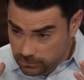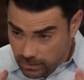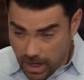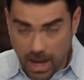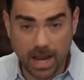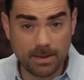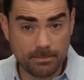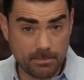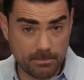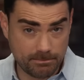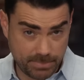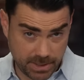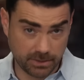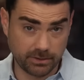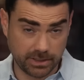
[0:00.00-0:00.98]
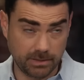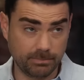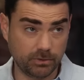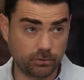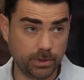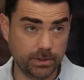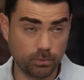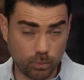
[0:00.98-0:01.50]
time period
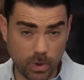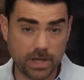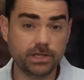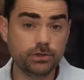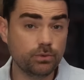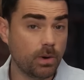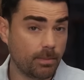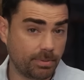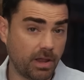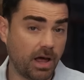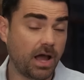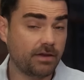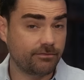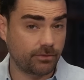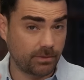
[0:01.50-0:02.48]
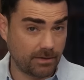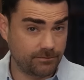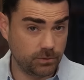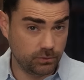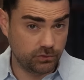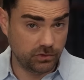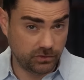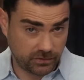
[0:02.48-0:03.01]
between when you apply for
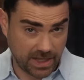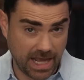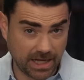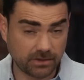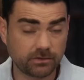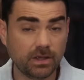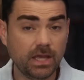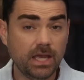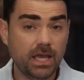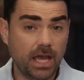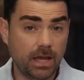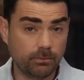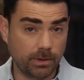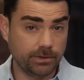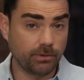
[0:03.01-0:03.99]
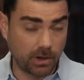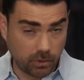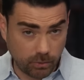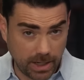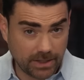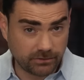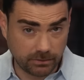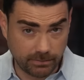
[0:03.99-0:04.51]
refugee status and when you are
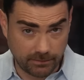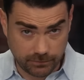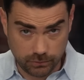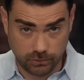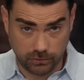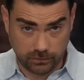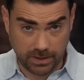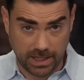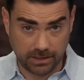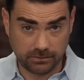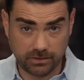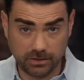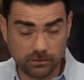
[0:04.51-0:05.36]
granted refugee status.